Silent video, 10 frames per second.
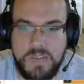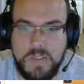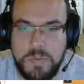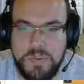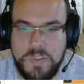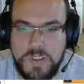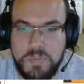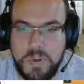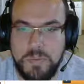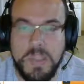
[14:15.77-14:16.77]
4.5,
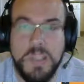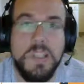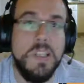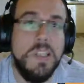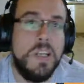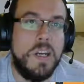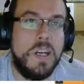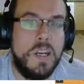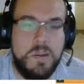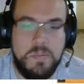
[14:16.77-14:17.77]

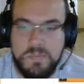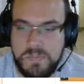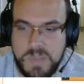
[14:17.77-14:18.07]
boom.